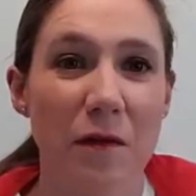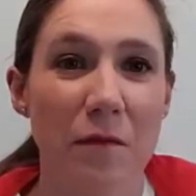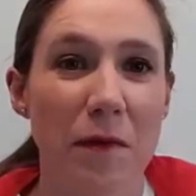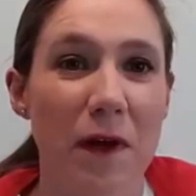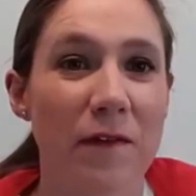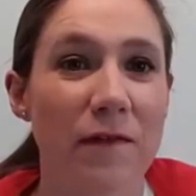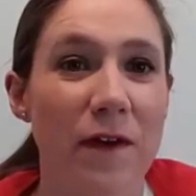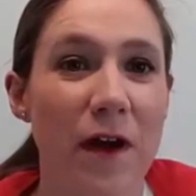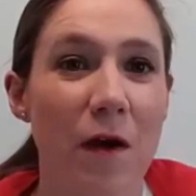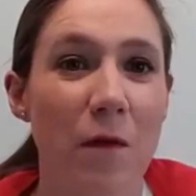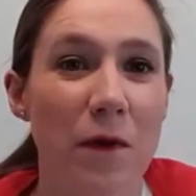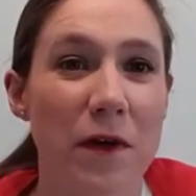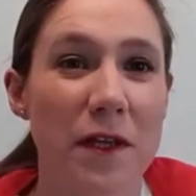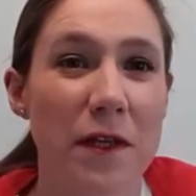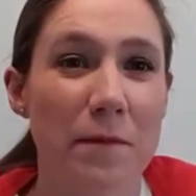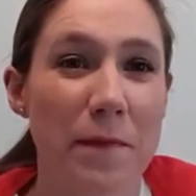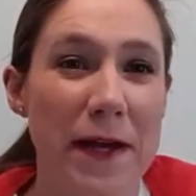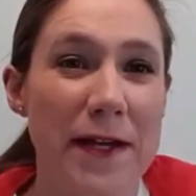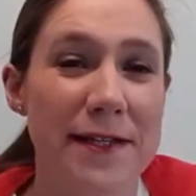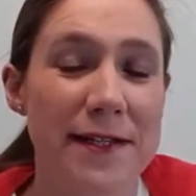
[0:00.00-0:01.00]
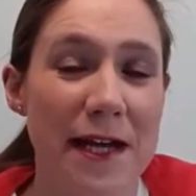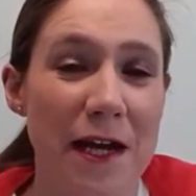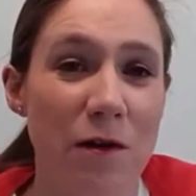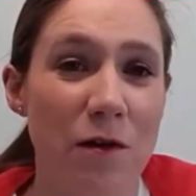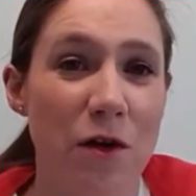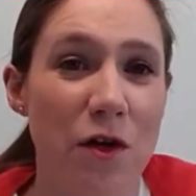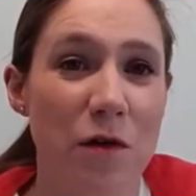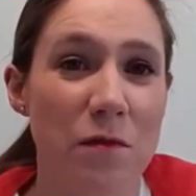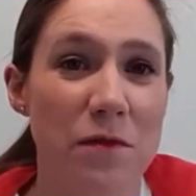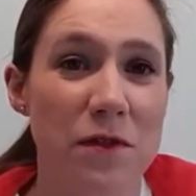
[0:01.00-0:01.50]
By far, one of the best
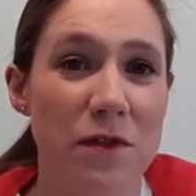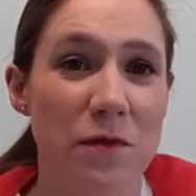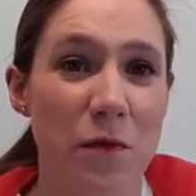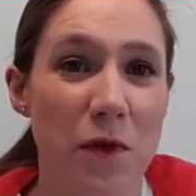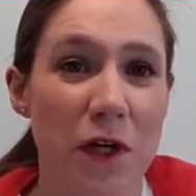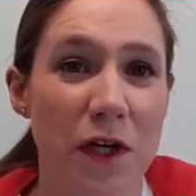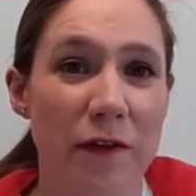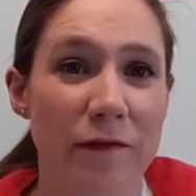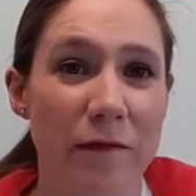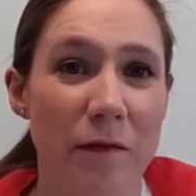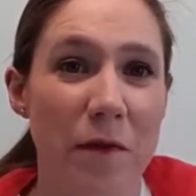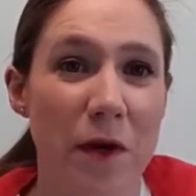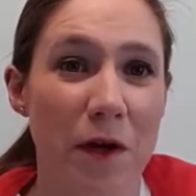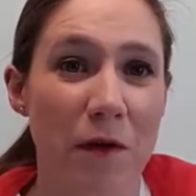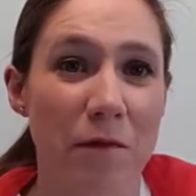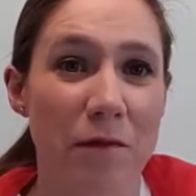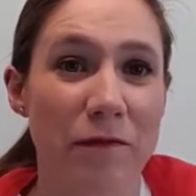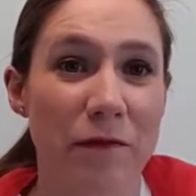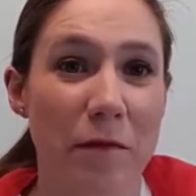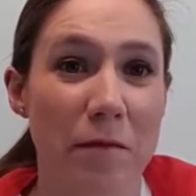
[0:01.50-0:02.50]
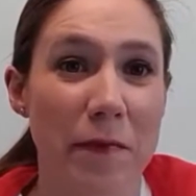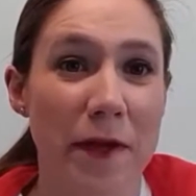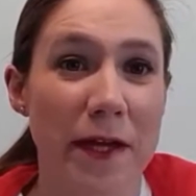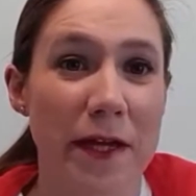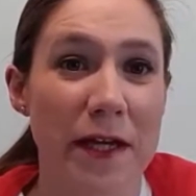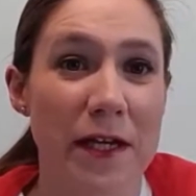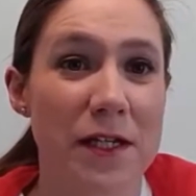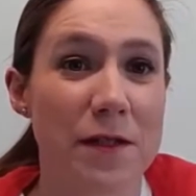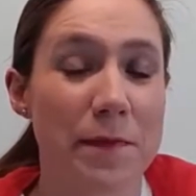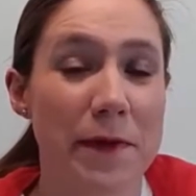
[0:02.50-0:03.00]
outcomes of working from home for
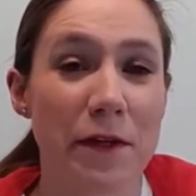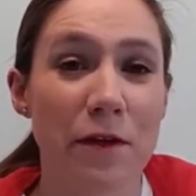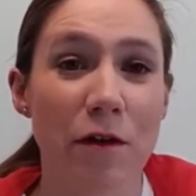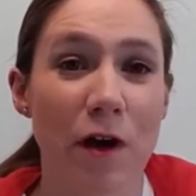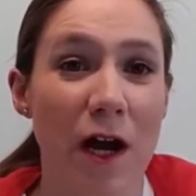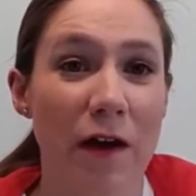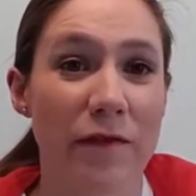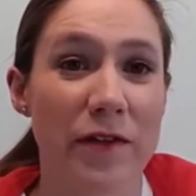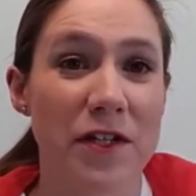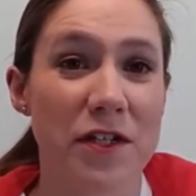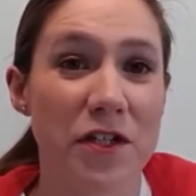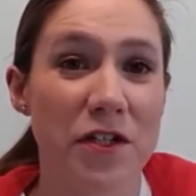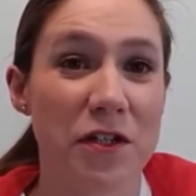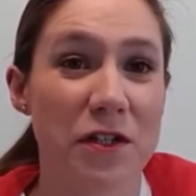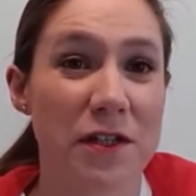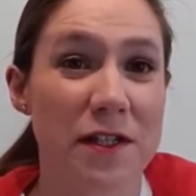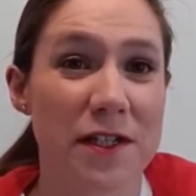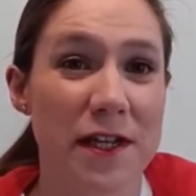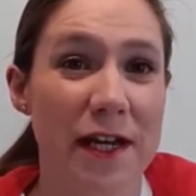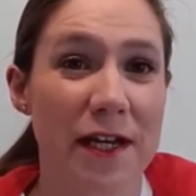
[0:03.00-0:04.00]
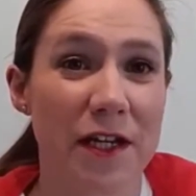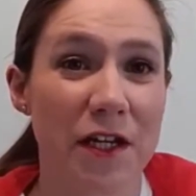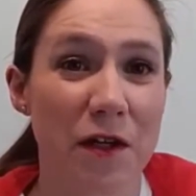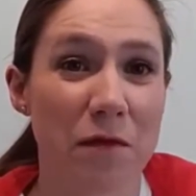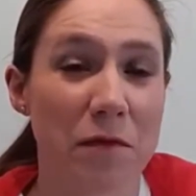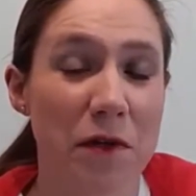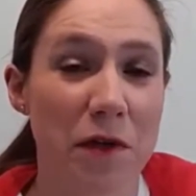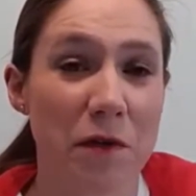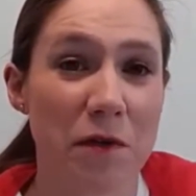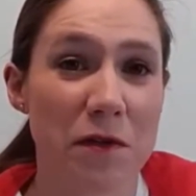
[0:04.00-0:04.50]
me has been not having to do the daily
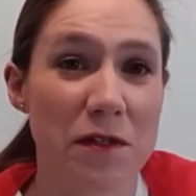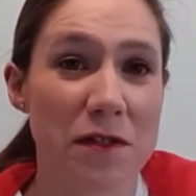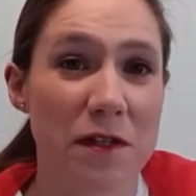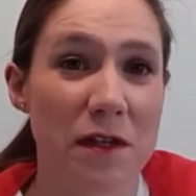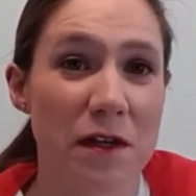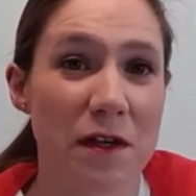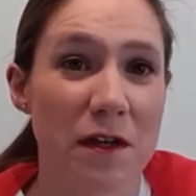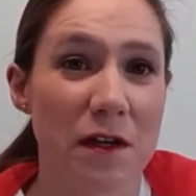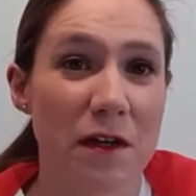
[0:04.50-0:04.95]
commutes.